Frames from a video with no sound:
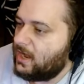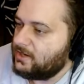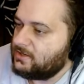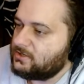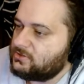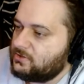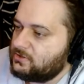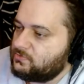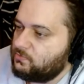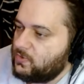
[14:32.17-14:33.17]
I did a
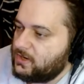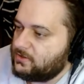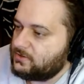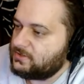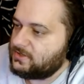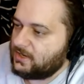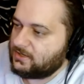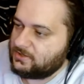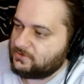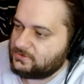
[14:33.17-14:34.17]
search weird
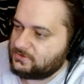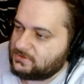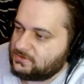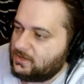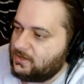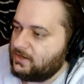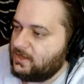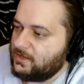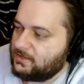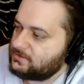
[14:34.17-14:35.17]
tech uses on
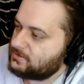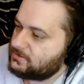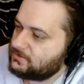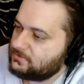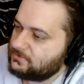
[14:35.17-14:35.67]
X,